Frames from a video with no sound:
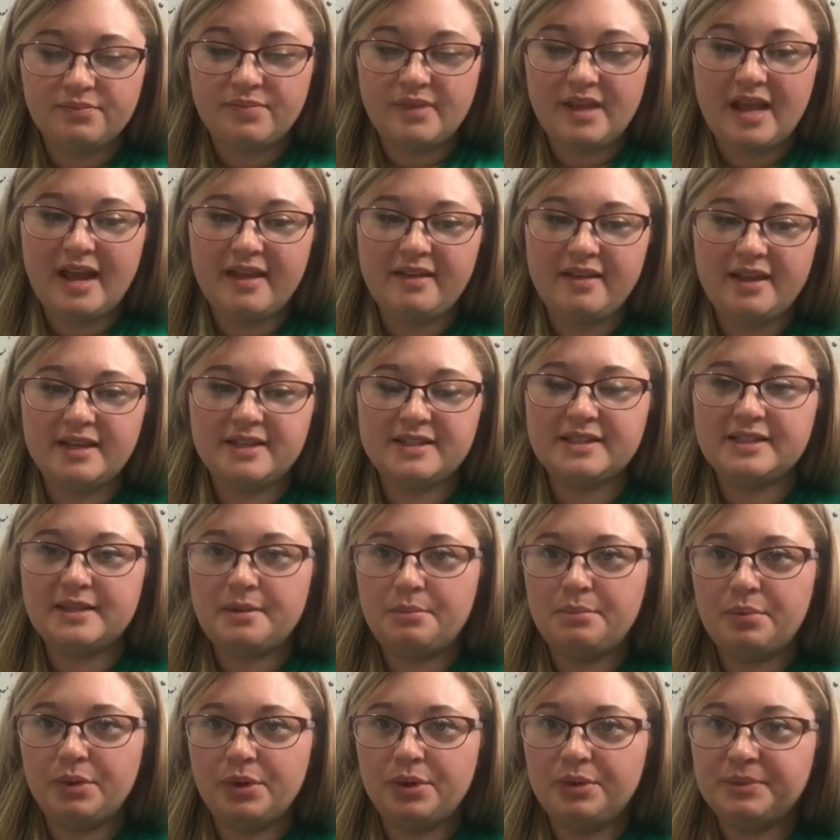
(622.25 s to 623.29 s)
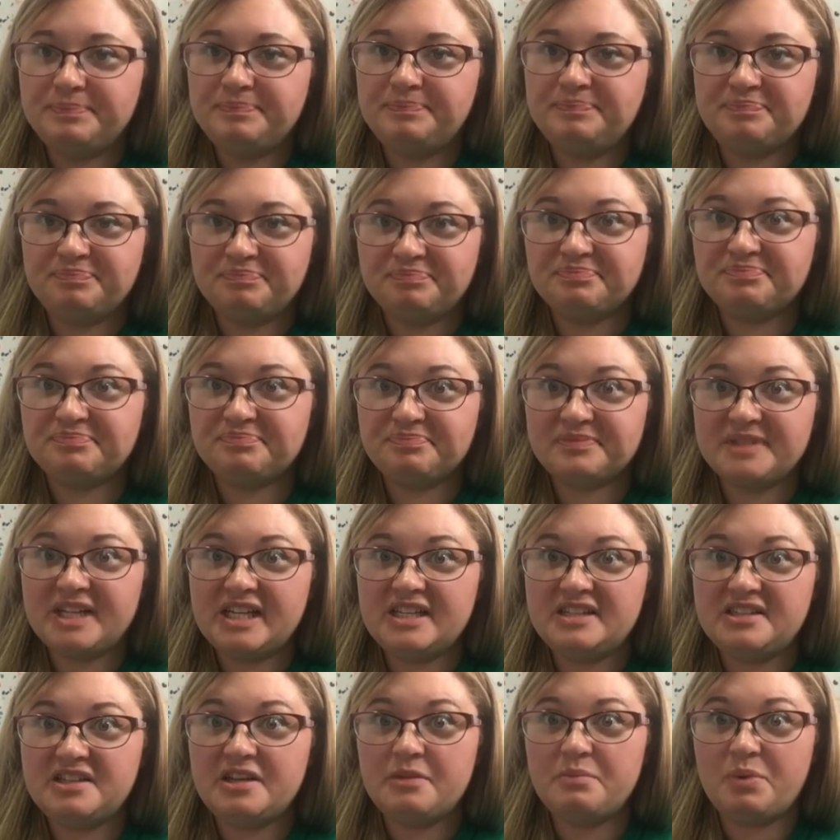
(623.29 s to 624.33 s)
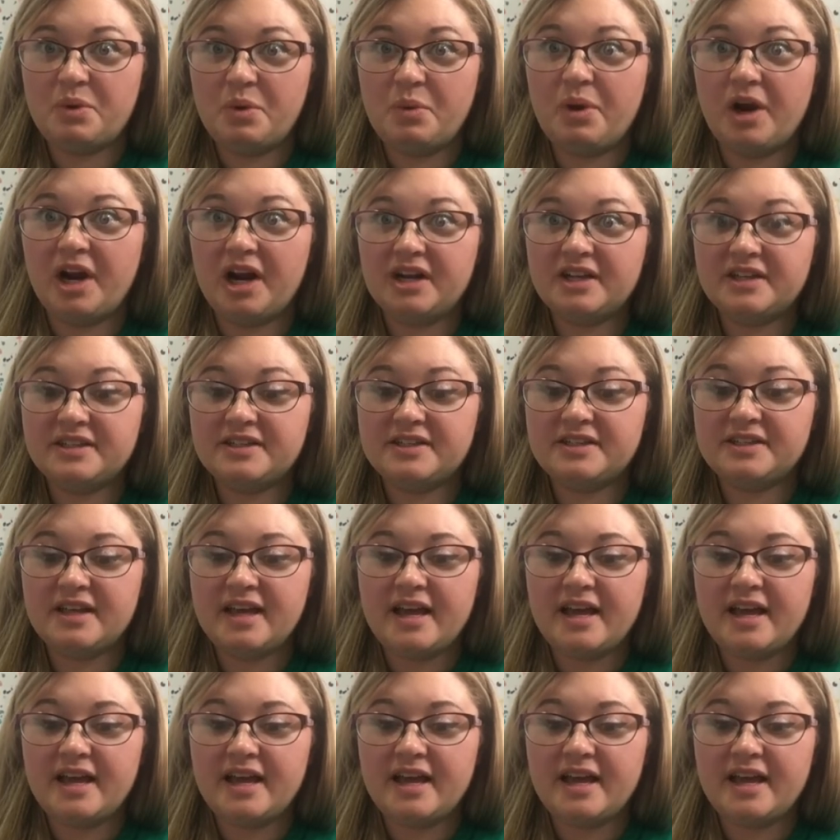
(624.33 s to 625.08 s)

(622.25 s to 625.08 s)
I think simple works.